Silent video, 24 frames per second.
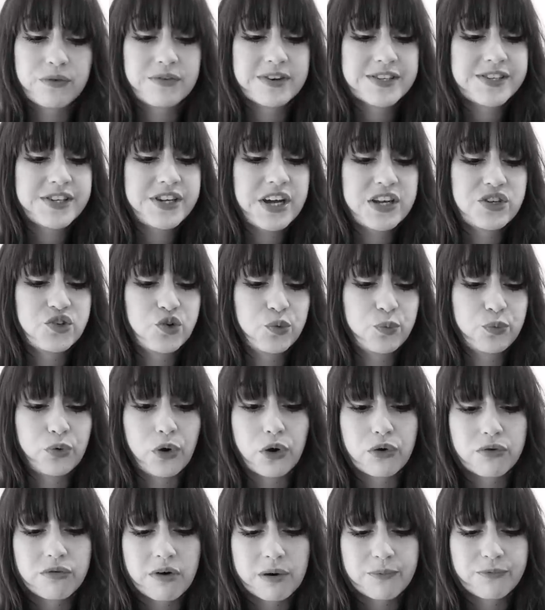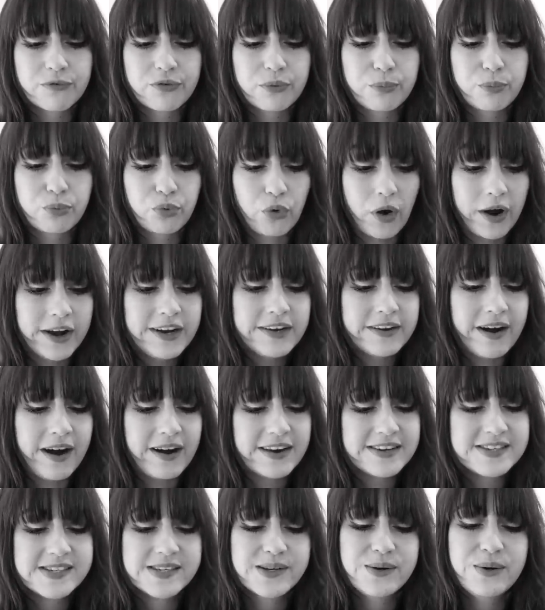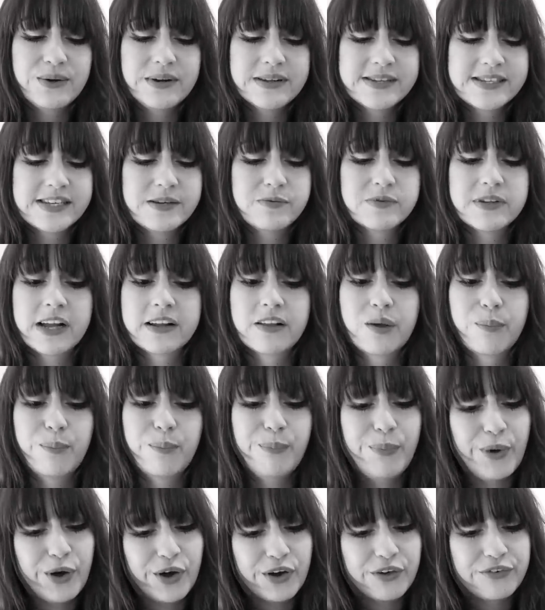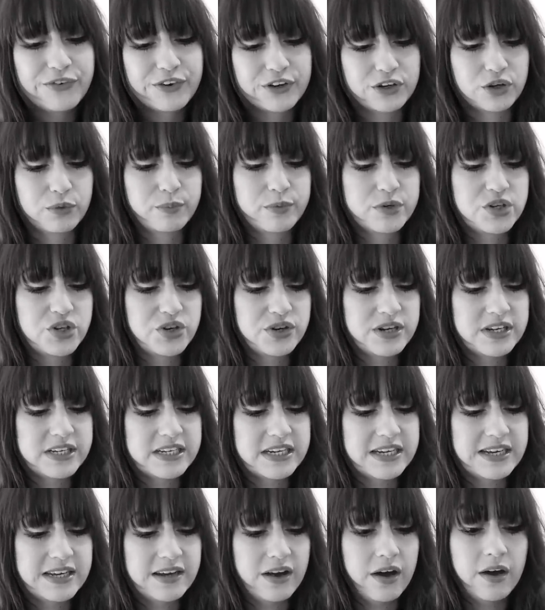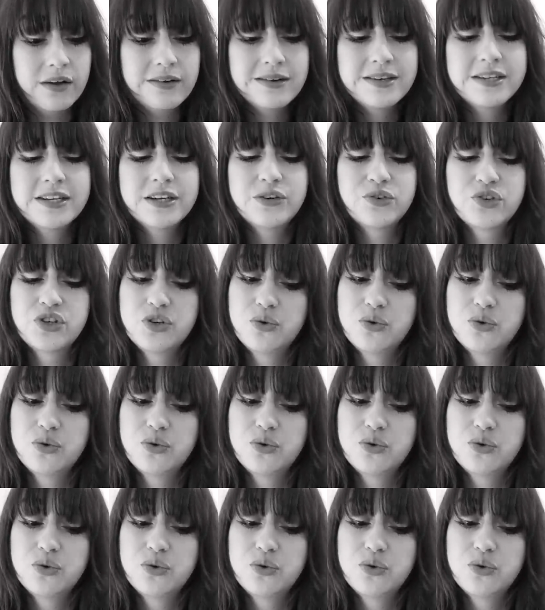A residential program for bright high schoolers seems like the perfect opportunity, until